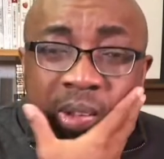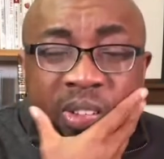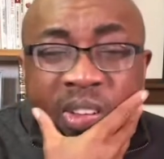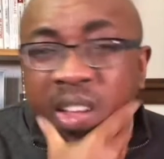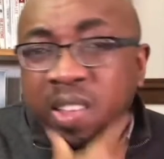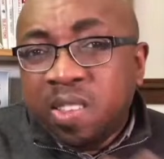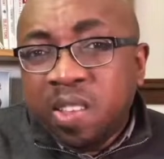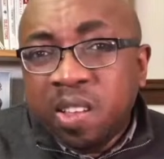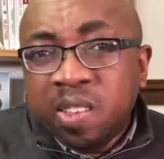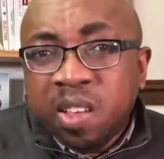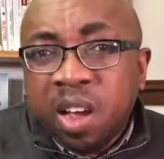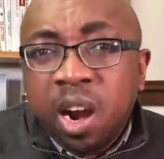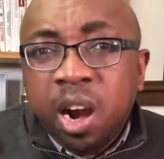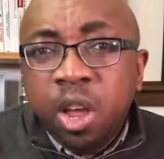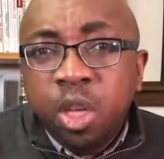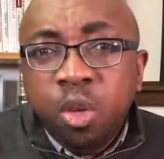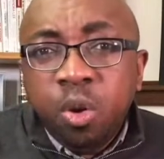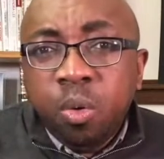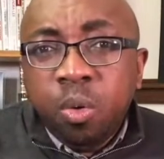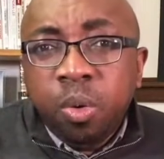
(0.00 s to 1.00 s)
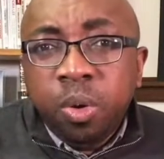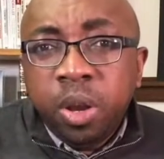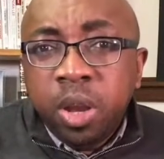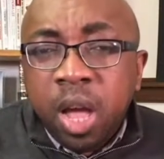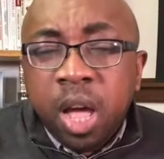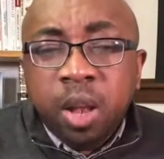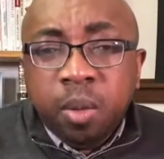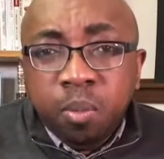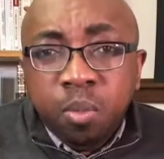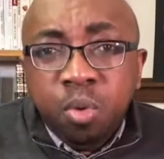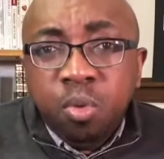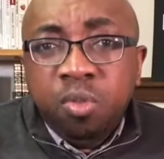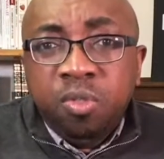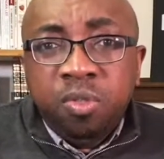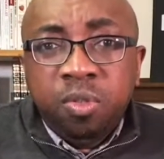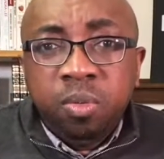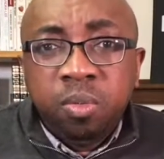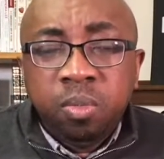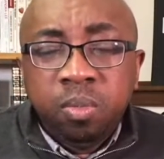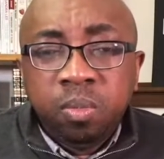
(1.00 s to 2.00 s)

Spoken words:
chances are you will not move.